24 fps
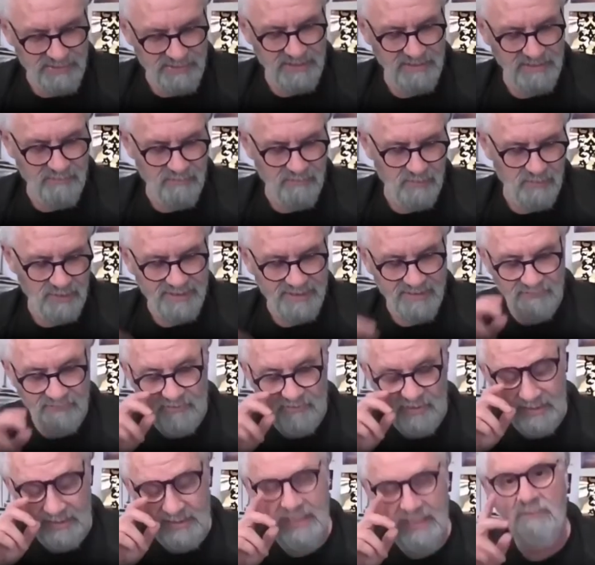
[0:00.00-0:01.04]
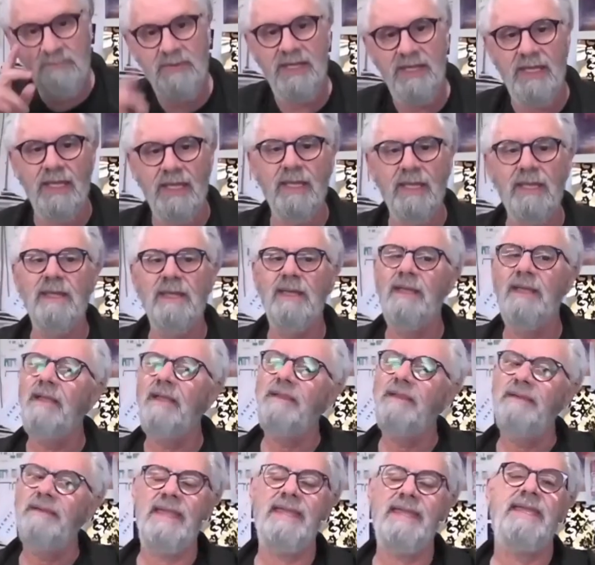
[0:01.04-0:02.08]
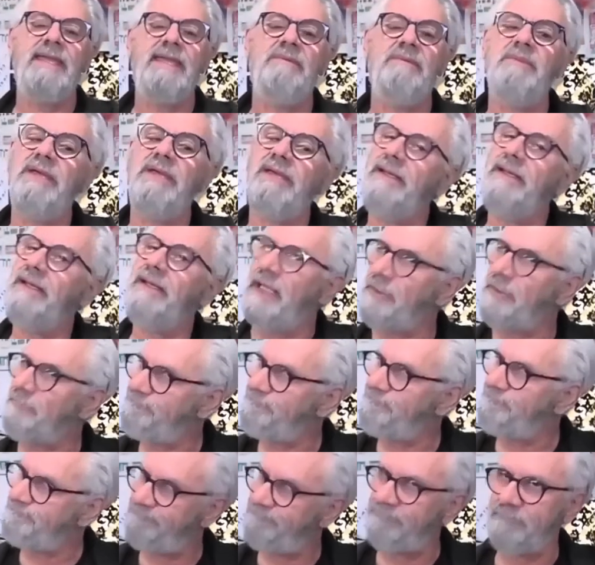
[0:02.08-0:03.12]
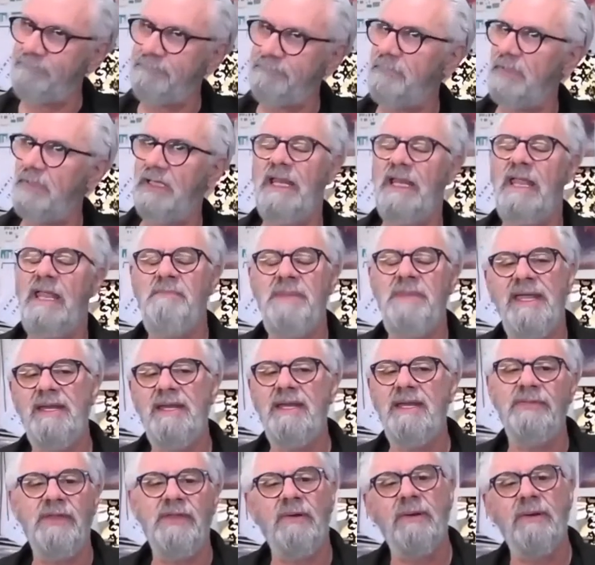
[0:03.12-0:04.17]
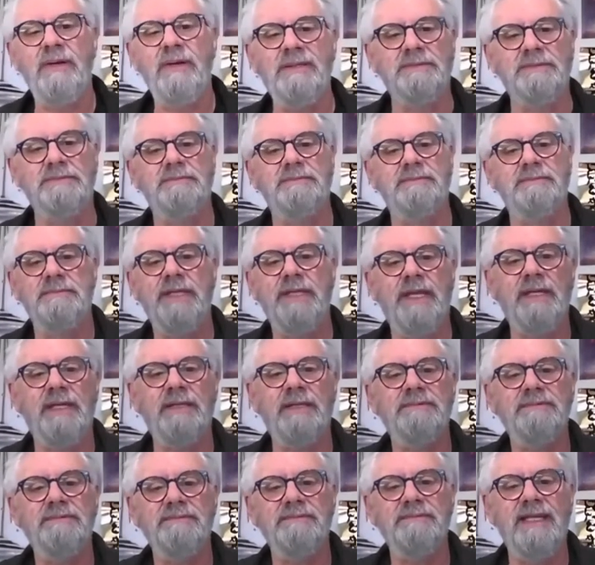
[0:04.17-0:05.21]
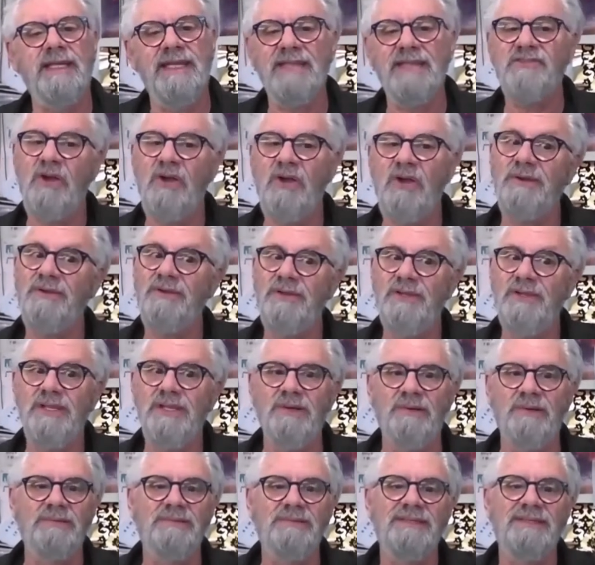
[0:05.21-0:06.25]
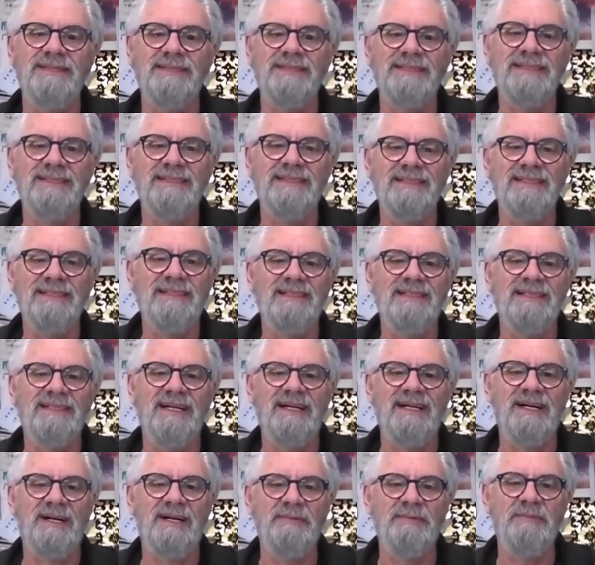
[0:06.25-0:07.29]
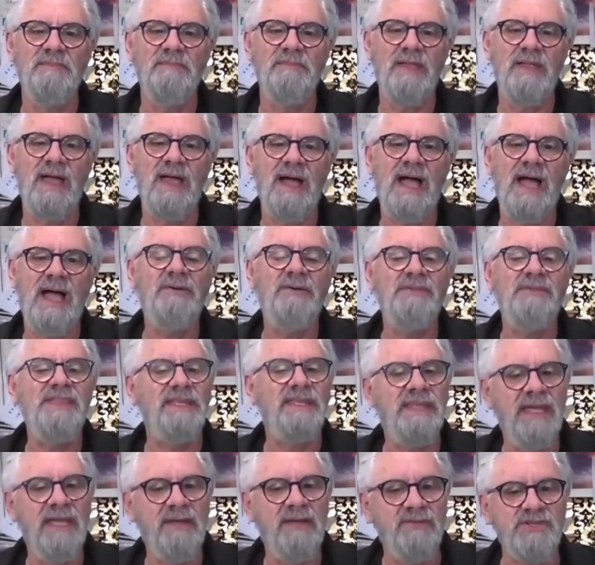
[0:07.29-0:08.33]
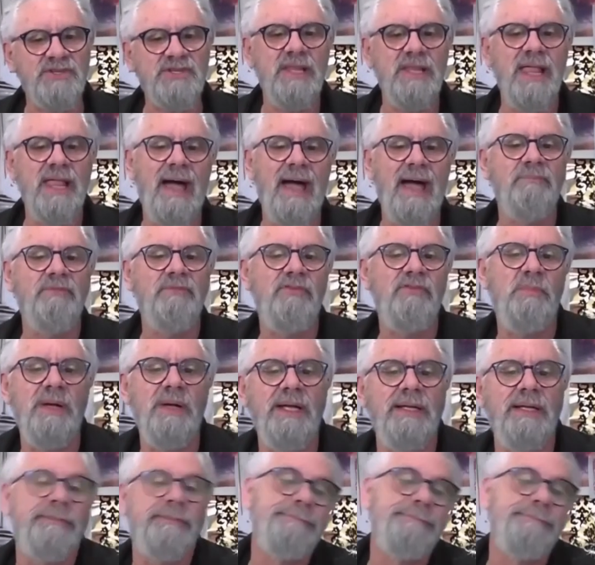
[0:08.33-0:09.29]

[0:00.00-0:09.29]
Rick is the DP. Mm-hmm. They came in and they made it their own, and that's hard to do. I don't think they ever slept, but.